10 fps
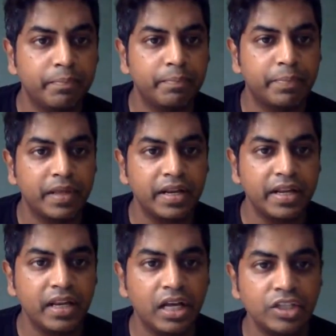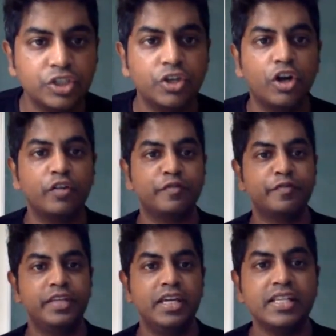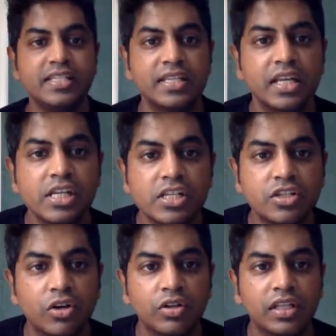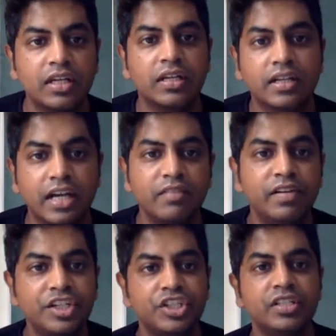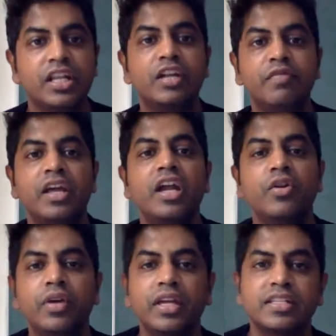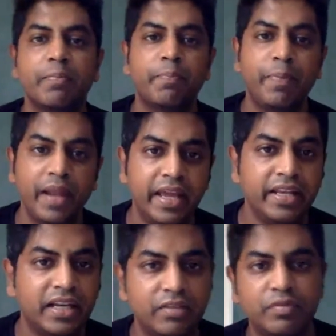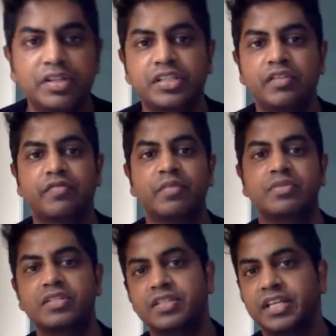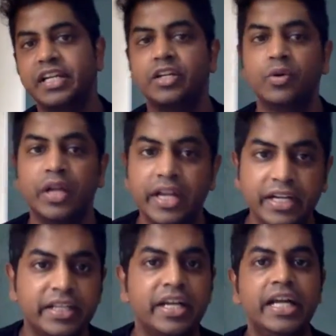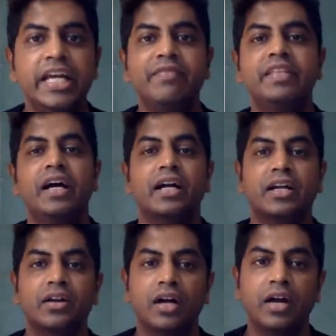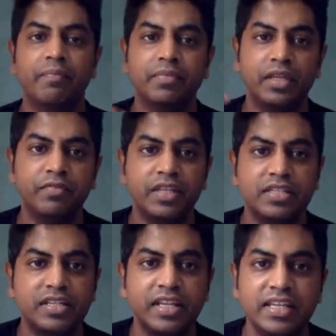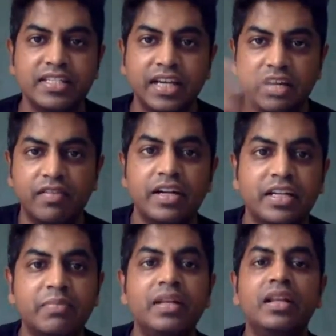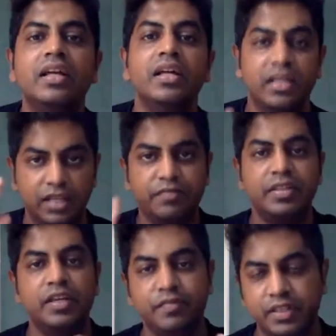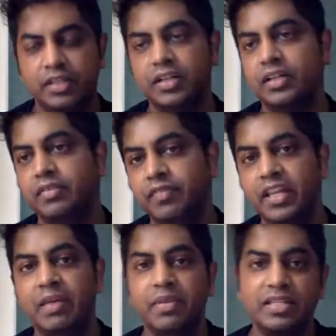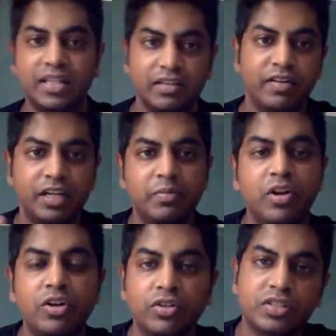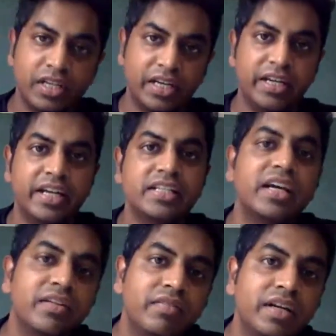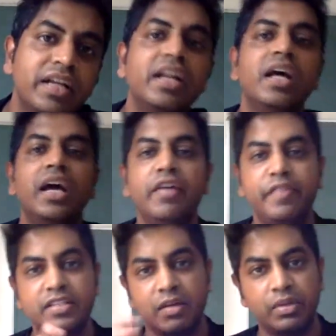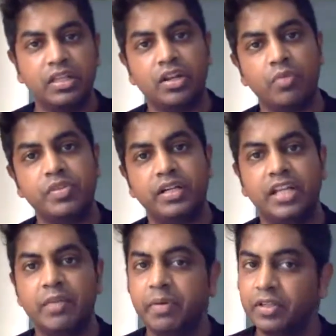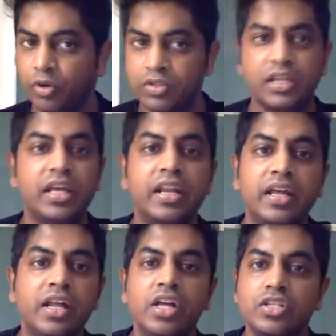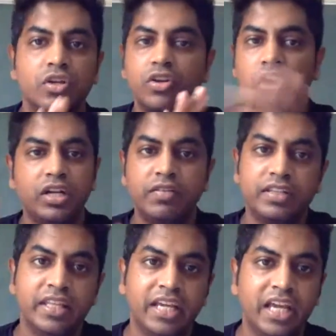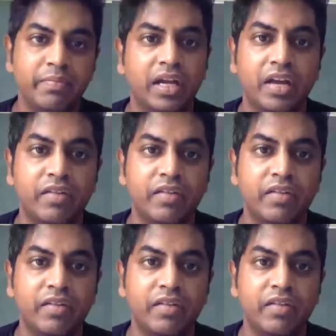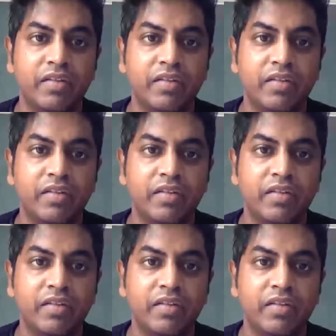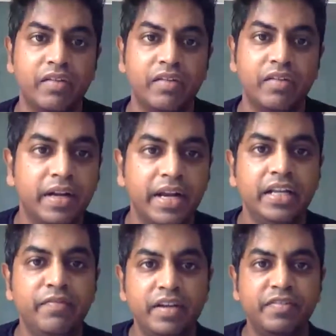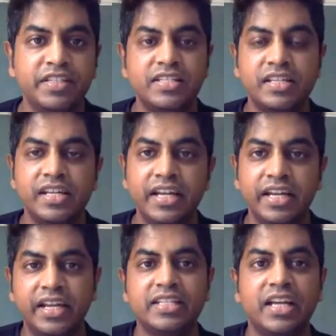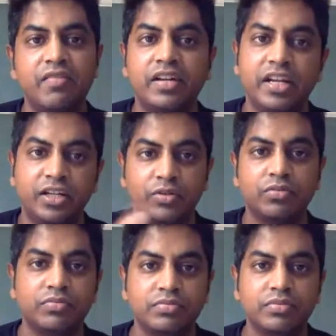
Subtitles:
Prarena Shroff, yes. So the conversion that we are doing is a plain conversion from string to int. If the string is convertible, if the variable is convertible onto string, it gets converted. If it's some other object type, it throws an error. So not everything can be converted to integer. Right? If it's a string, it gets converted to